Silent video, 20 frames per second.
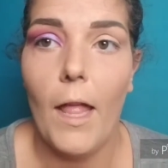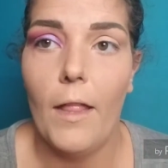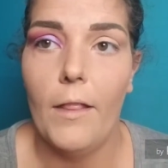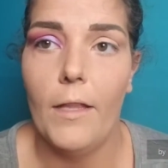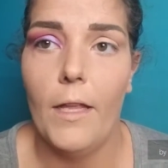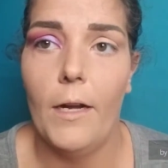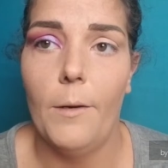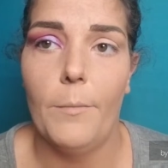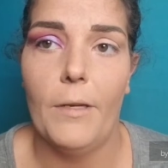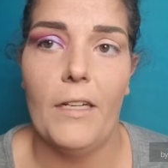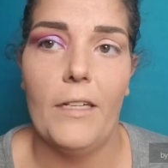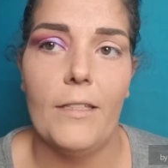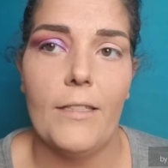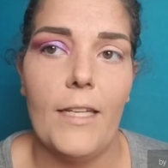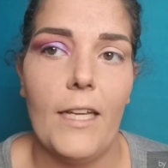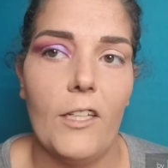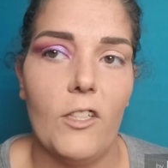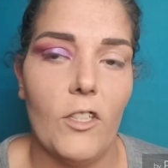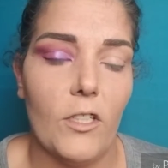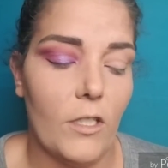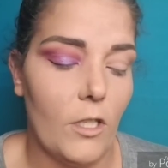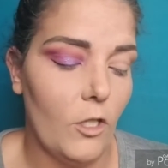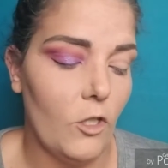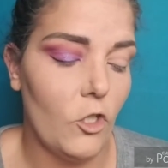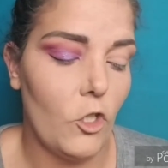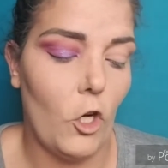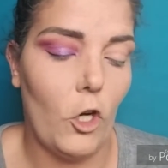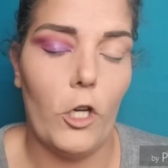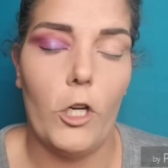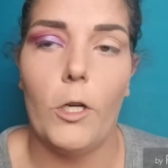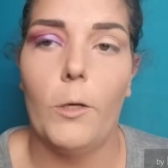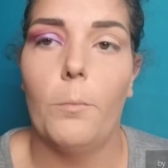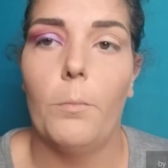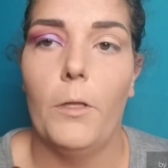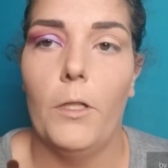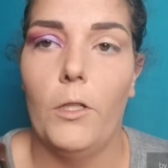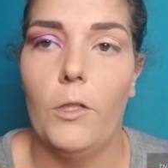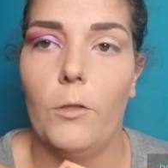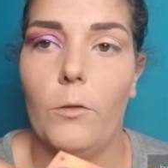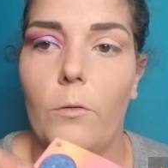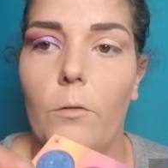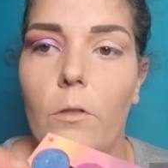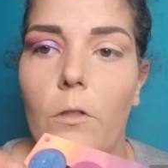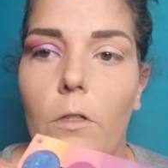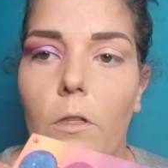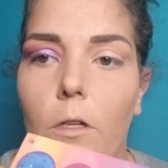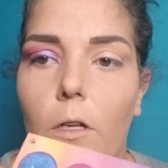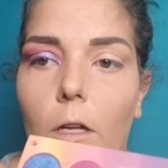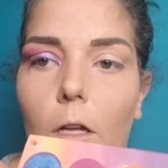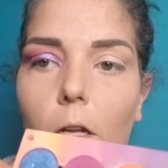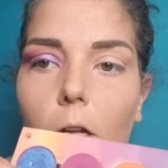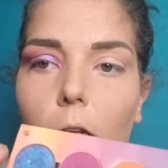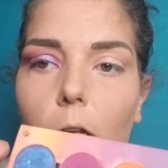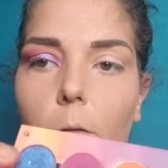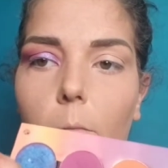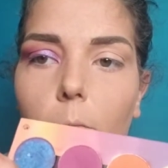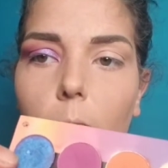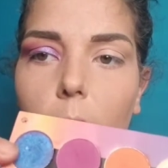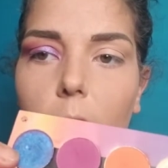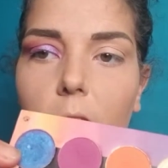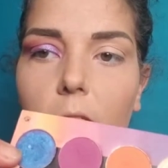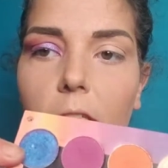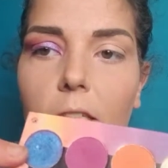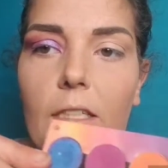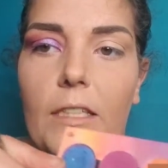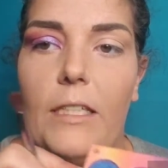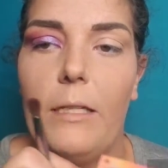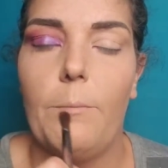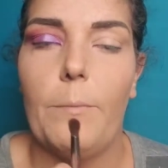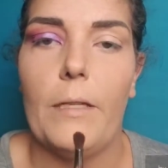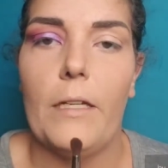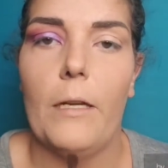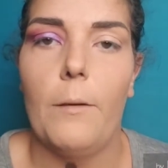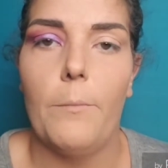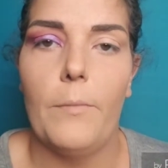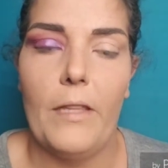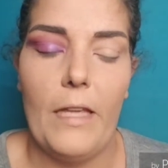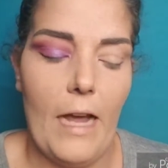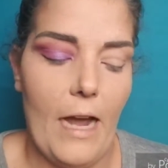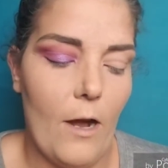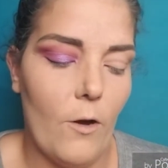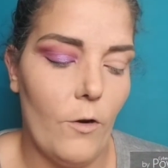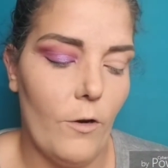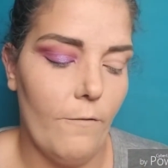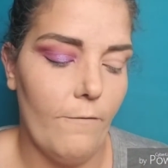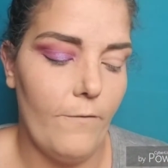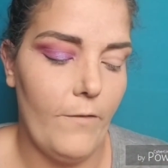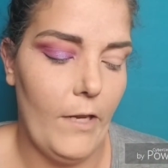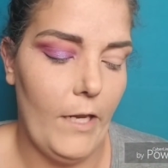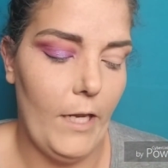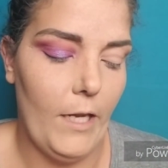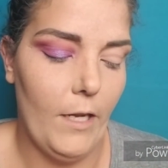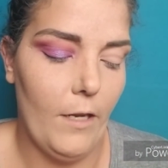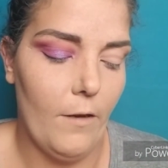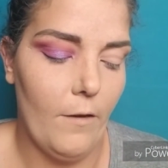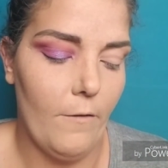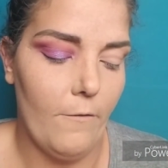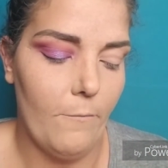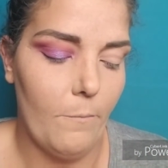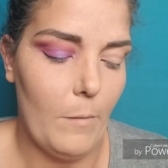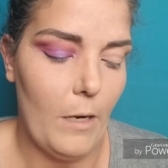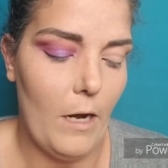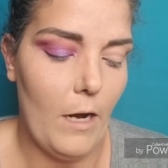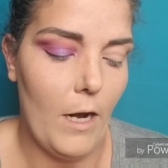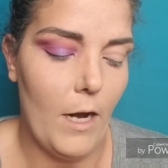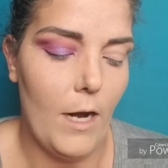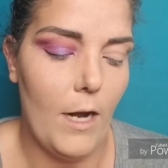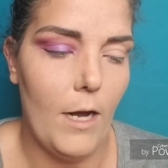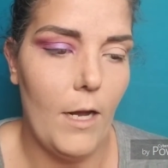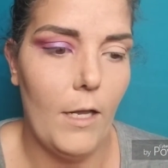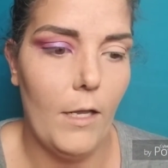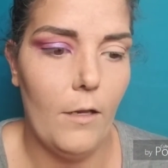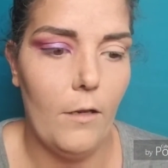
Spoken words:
And then I'm going to take just a darker blue to deepen up the outer V of my eye.